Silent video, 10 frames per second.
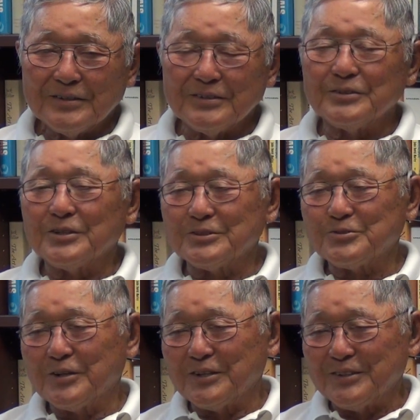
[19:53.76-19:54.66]
yeah, that's
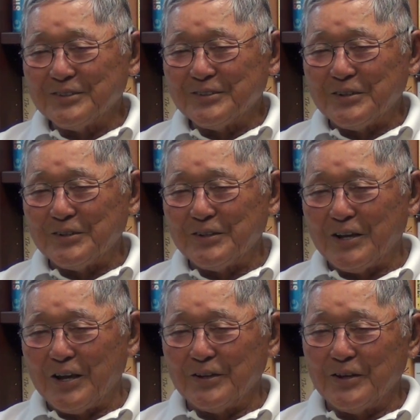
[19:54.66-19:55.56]
right.
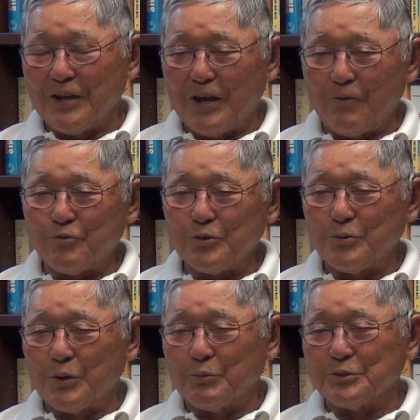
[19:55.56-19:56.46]
After the
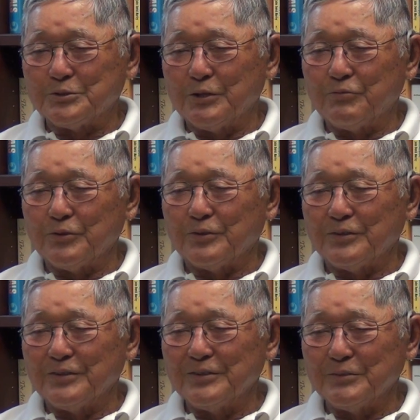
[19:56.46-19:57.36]
war, it was different.
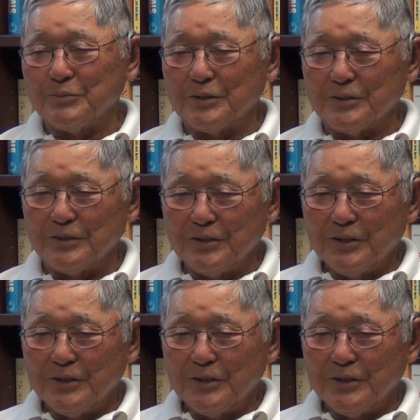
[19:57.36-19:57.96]
My